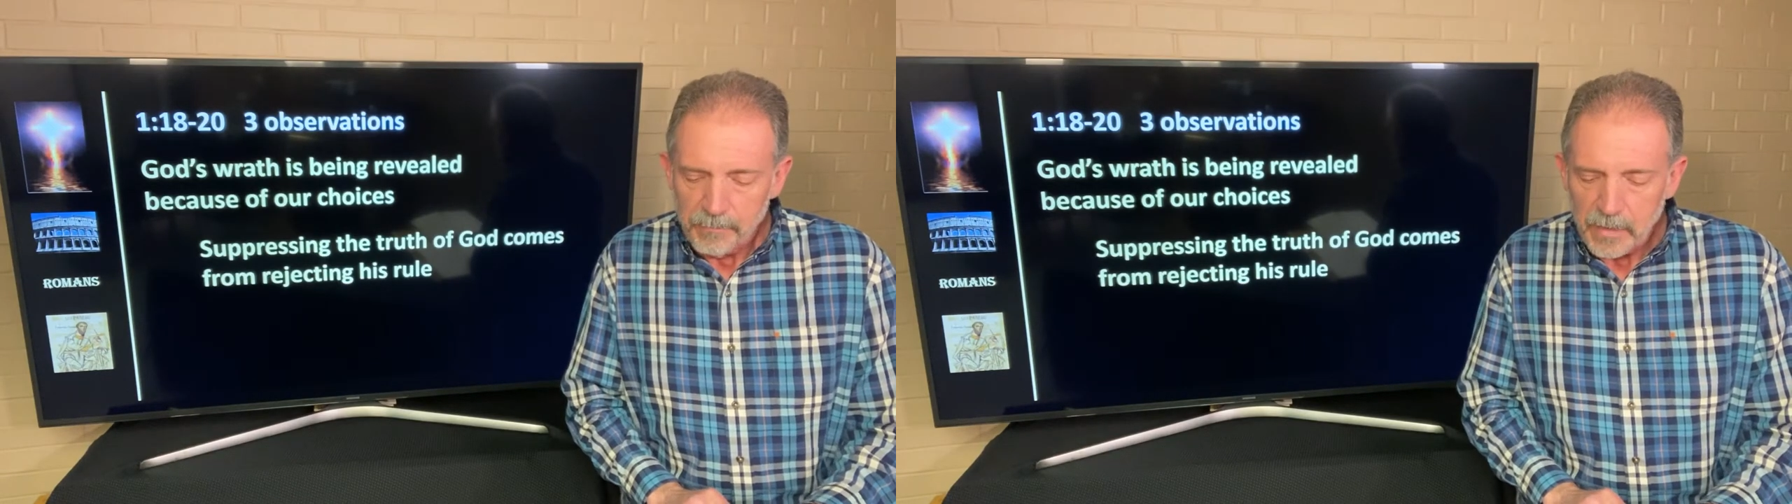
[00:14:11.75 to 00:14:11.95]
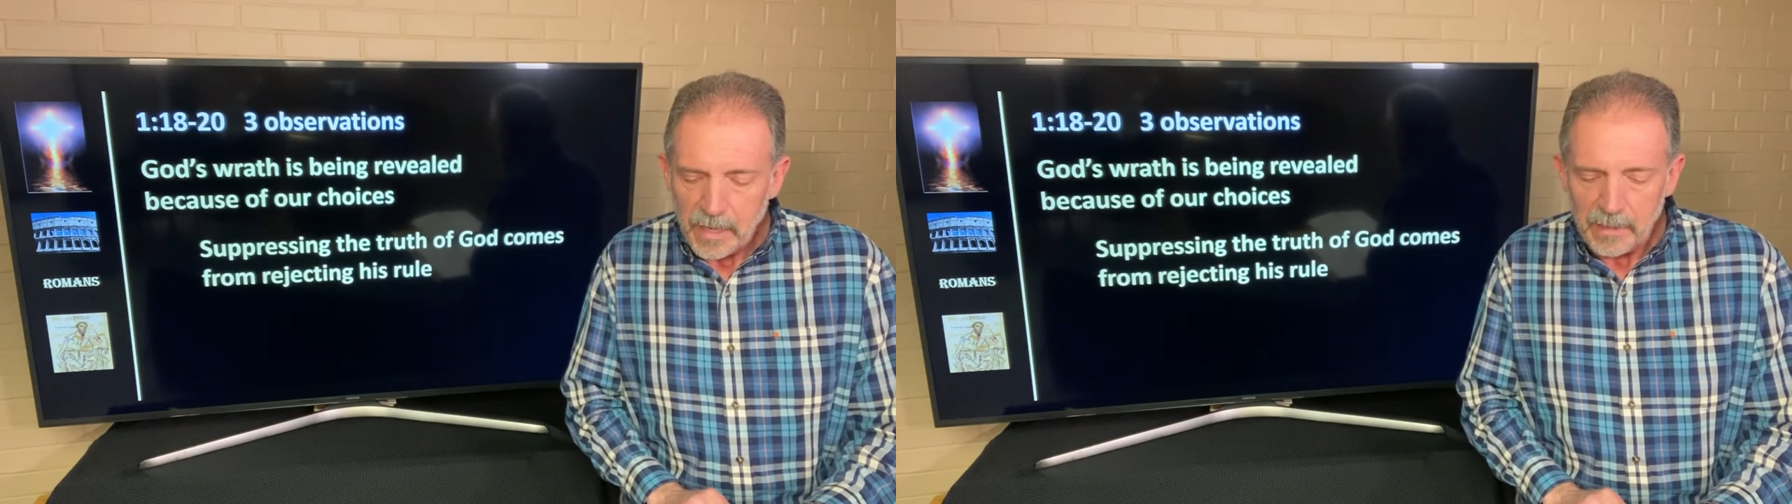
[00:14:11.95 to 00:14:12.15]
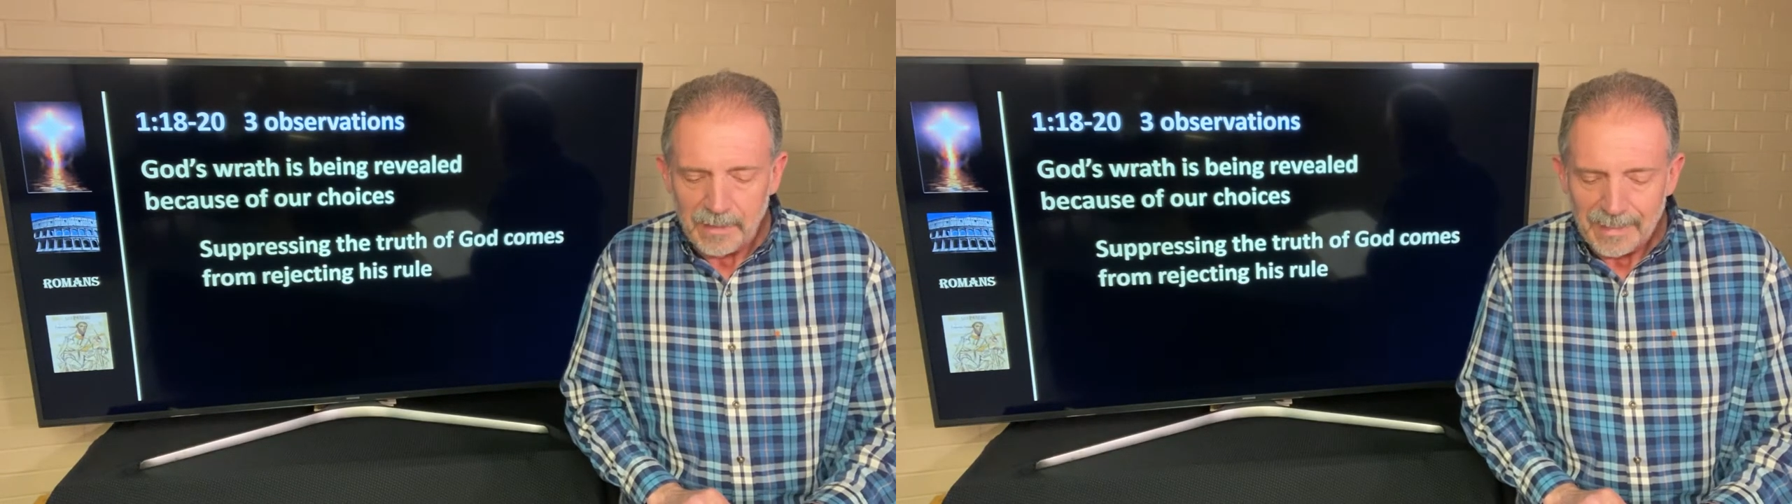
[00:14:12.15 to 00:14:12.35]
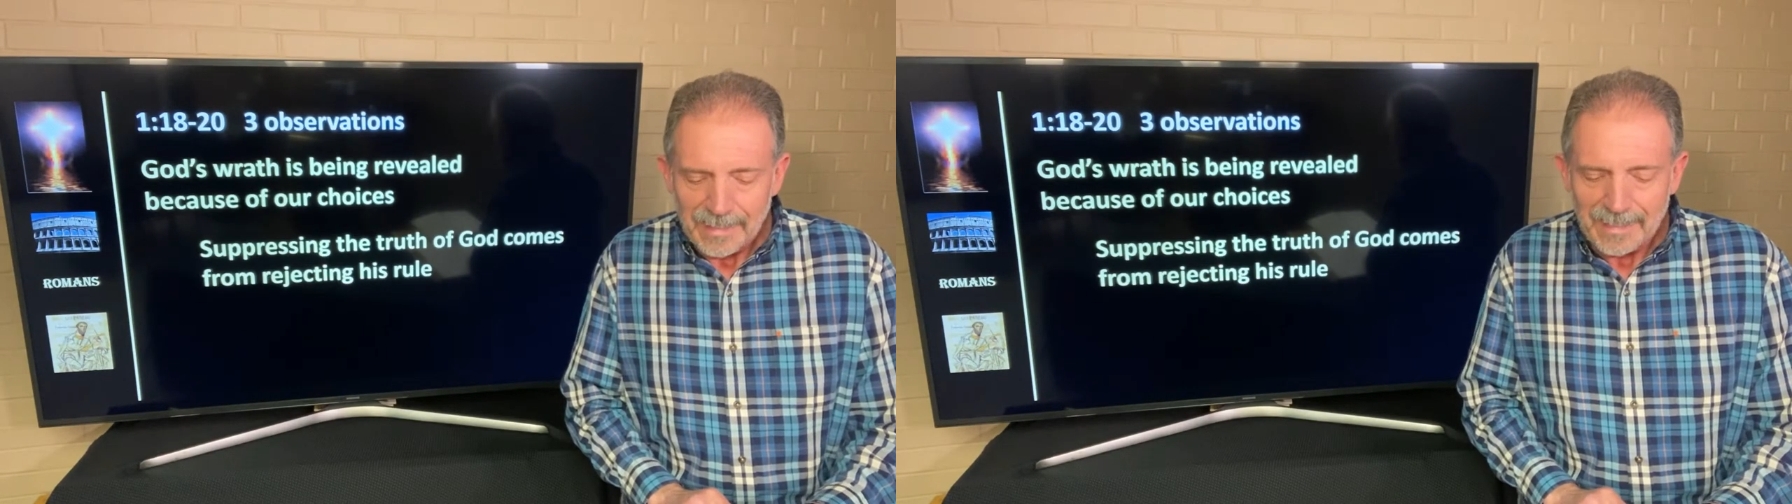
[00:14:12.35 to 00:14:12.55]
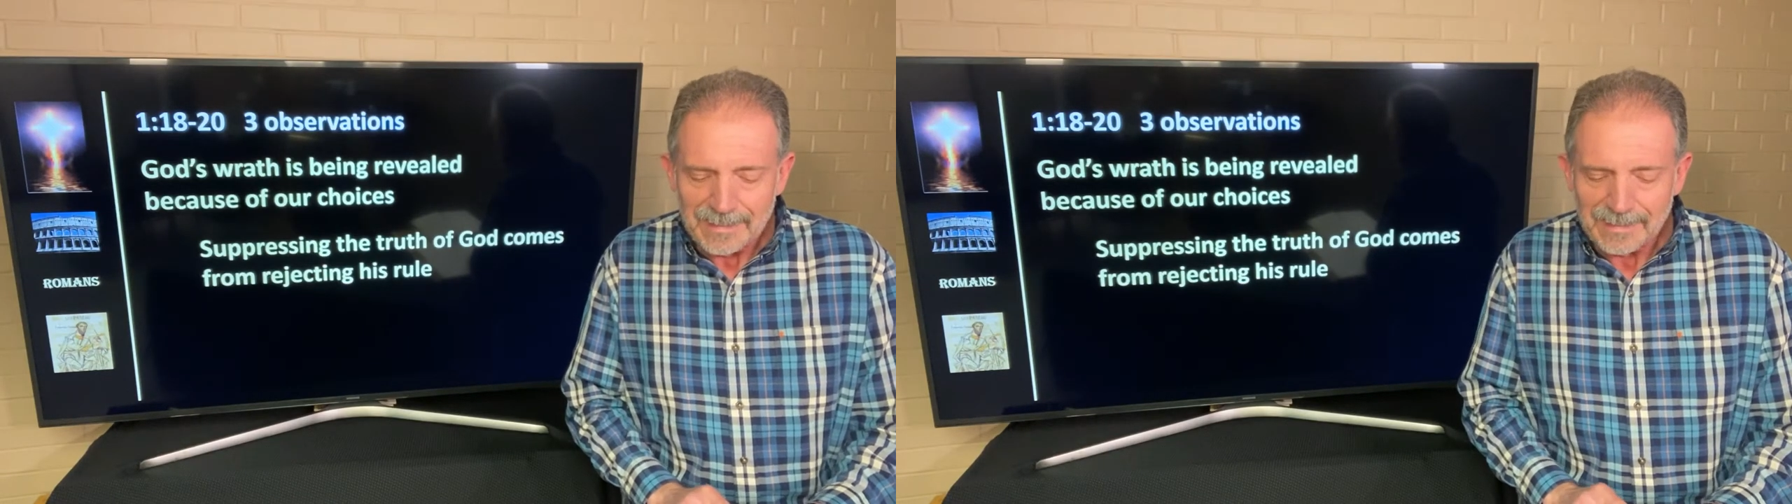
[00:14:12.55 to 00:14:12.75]
that
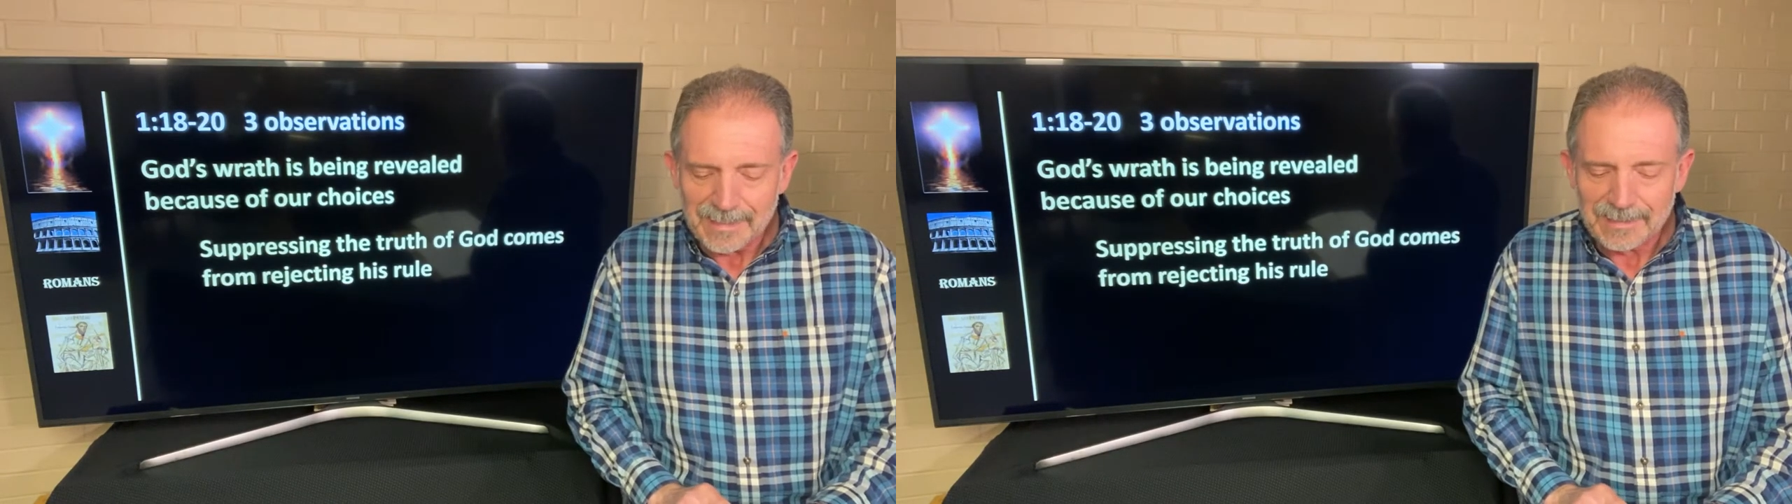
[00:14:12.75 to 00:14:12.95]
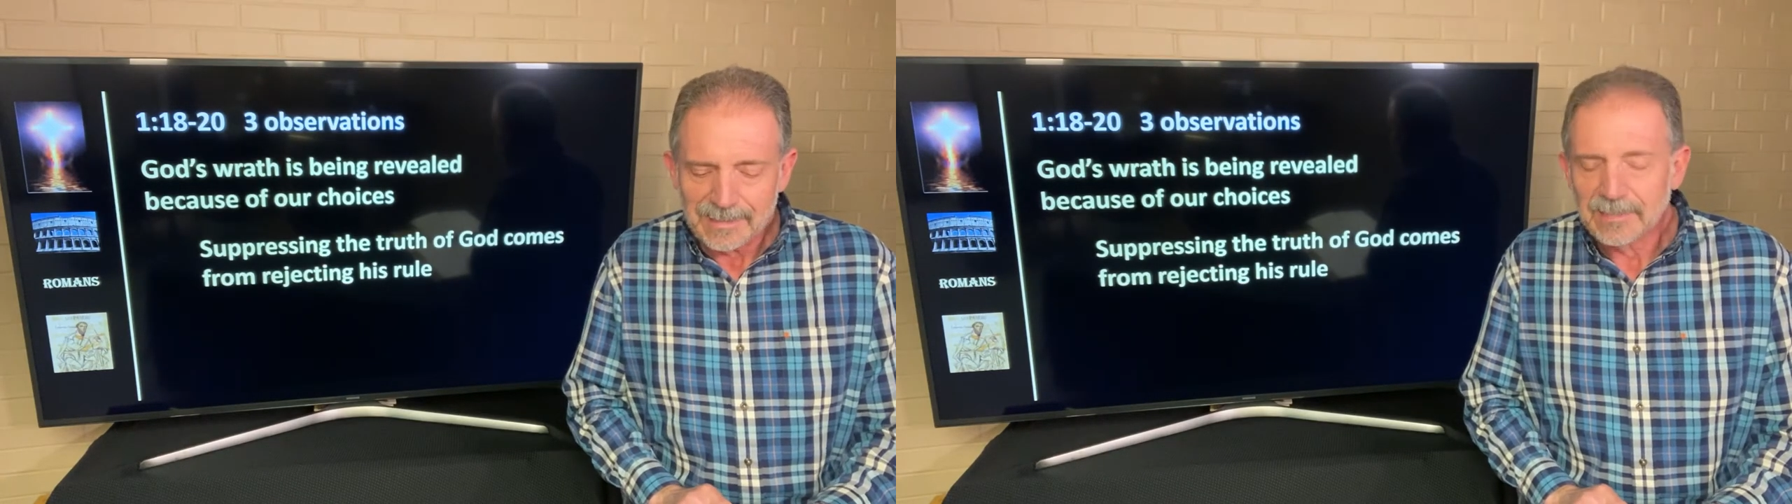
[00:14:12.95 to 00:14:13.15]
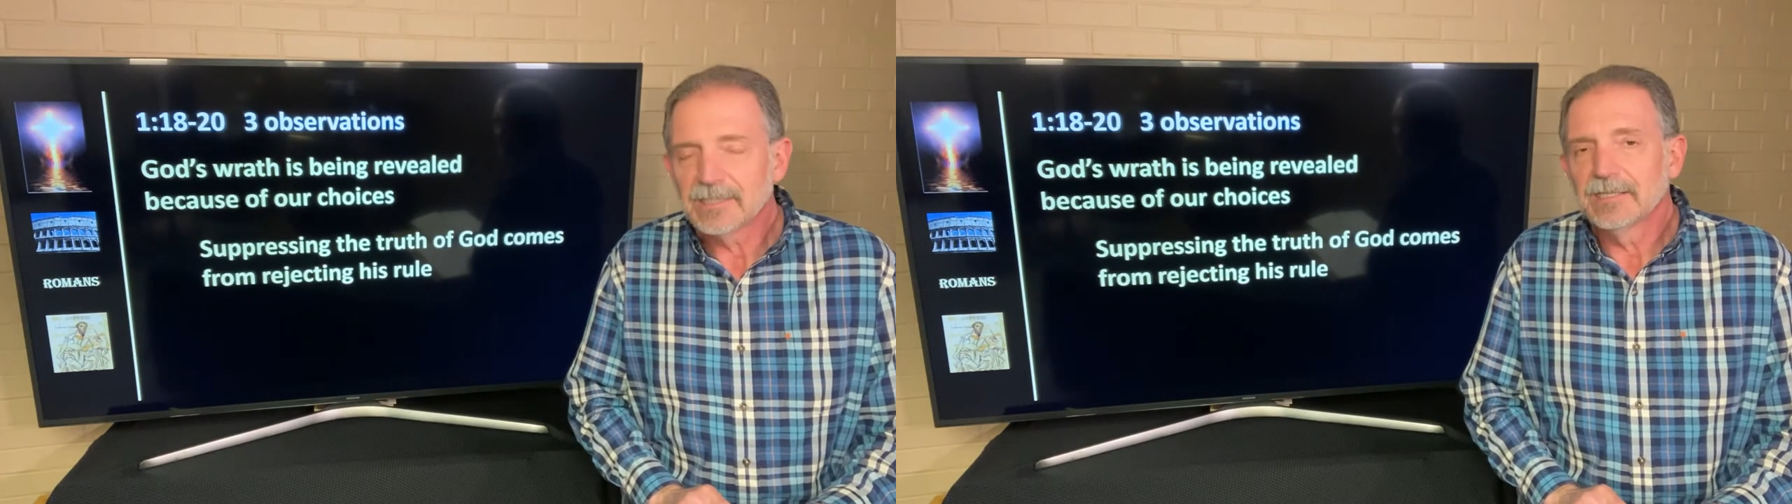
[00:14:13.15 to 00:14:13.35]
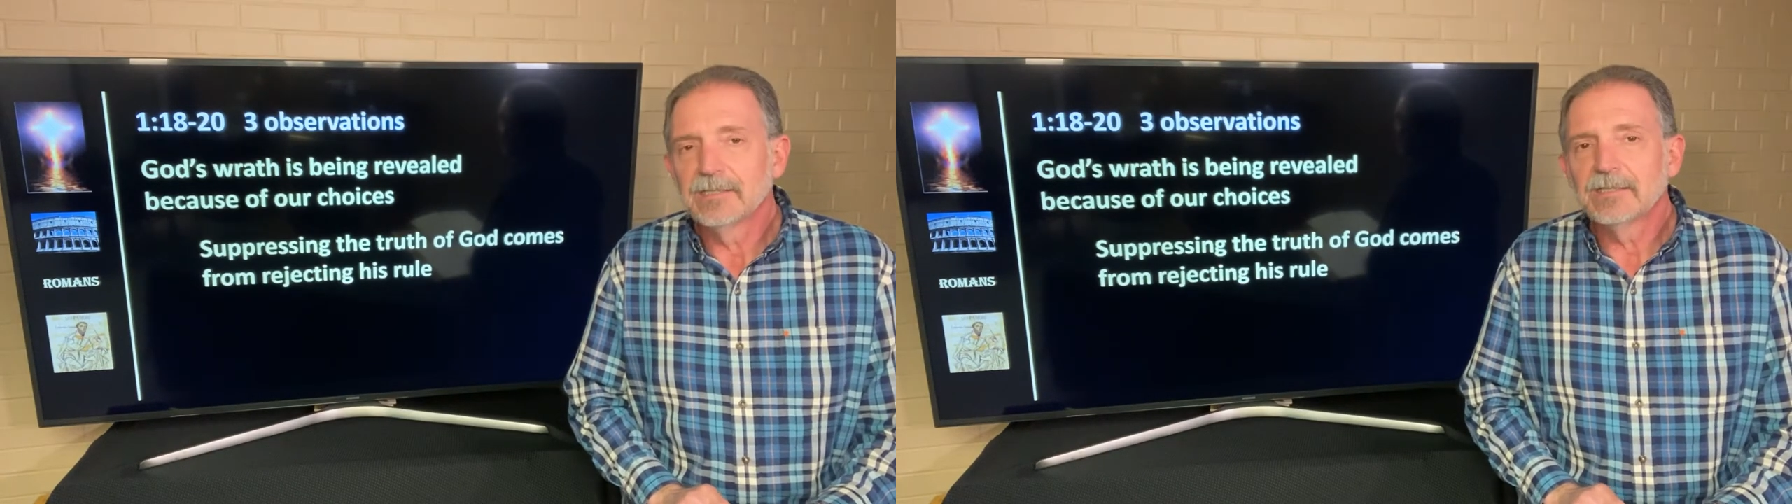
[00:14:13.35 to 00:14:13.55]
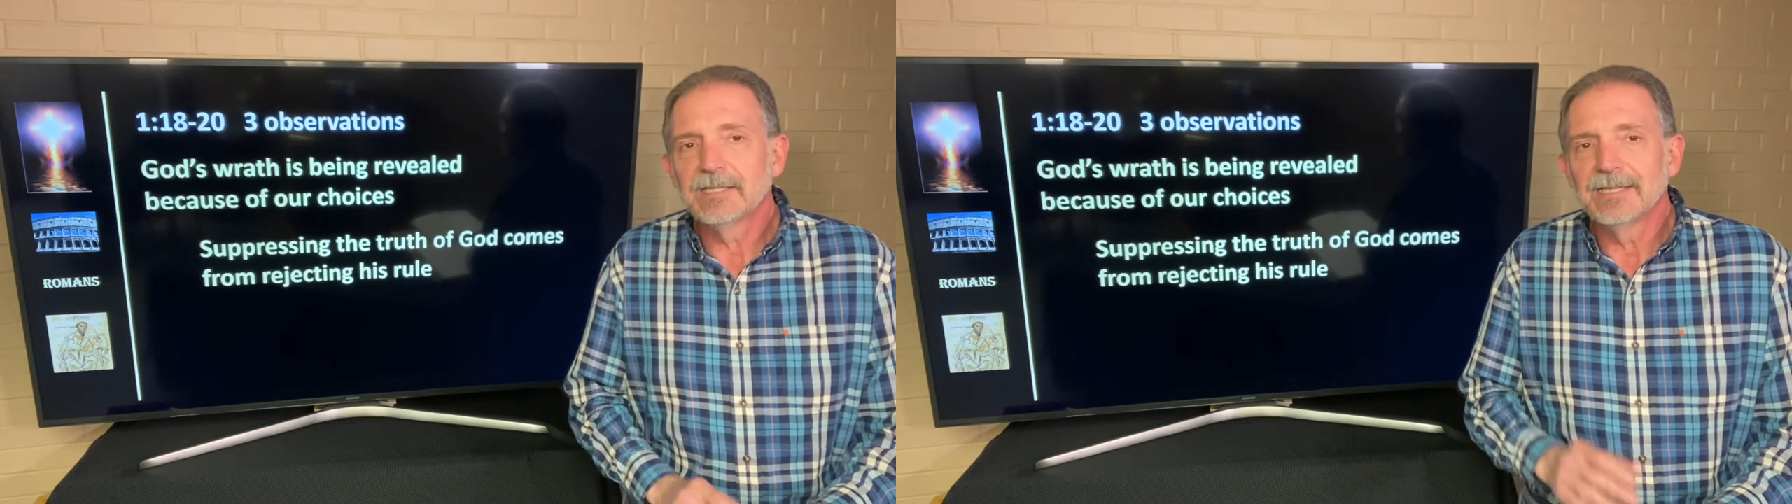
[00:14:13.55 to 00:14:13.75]
his existence